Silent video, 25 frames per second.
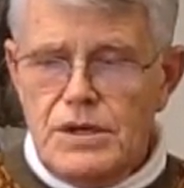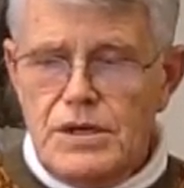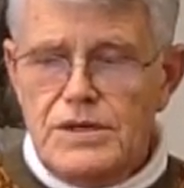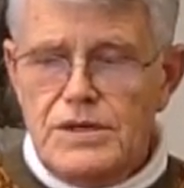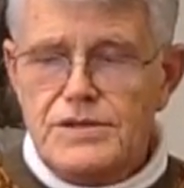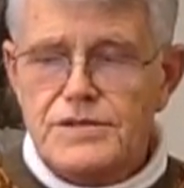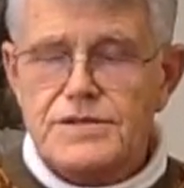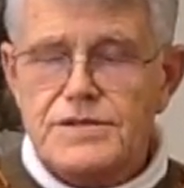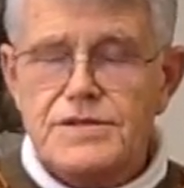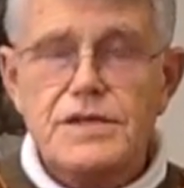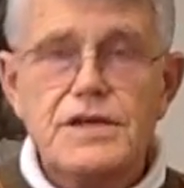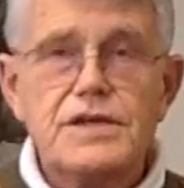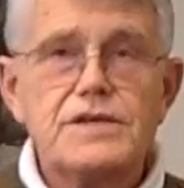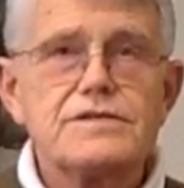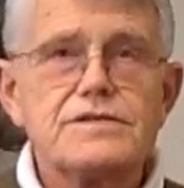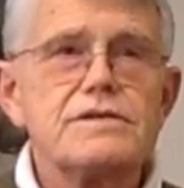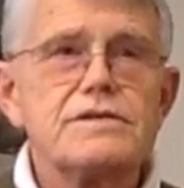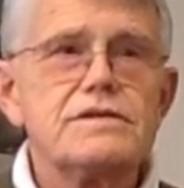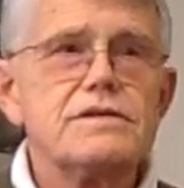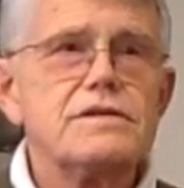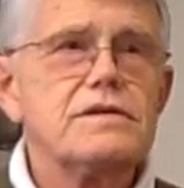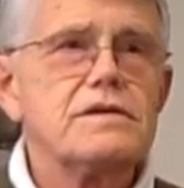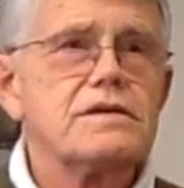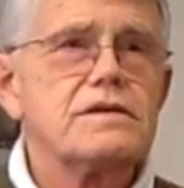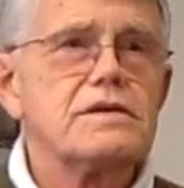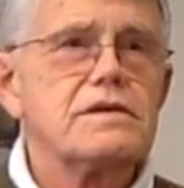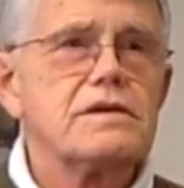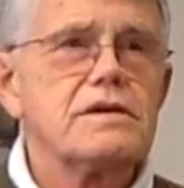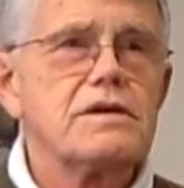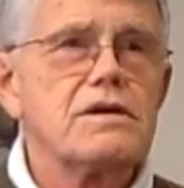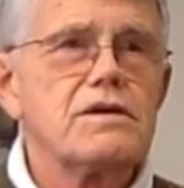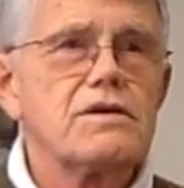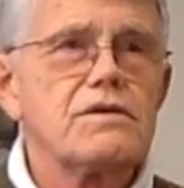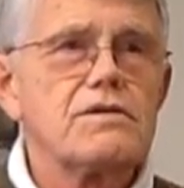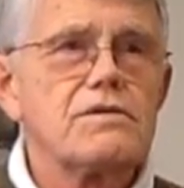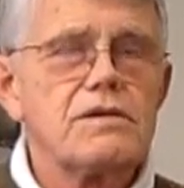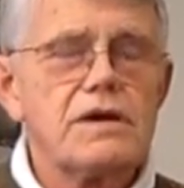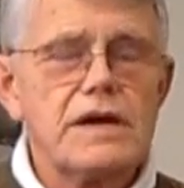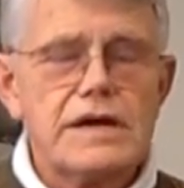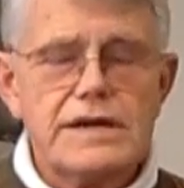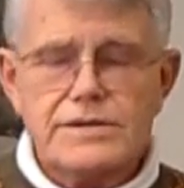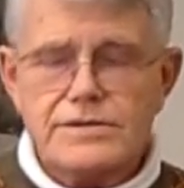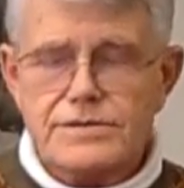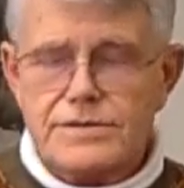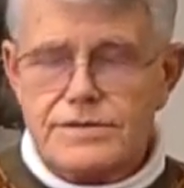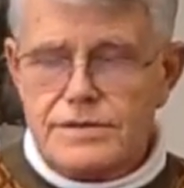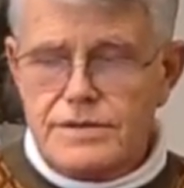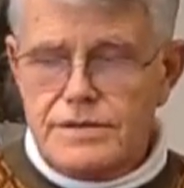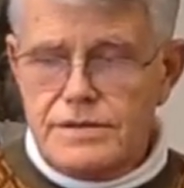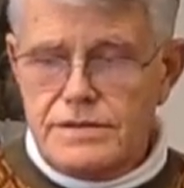he Caesar or
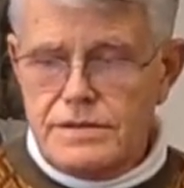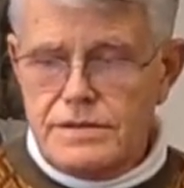Christ.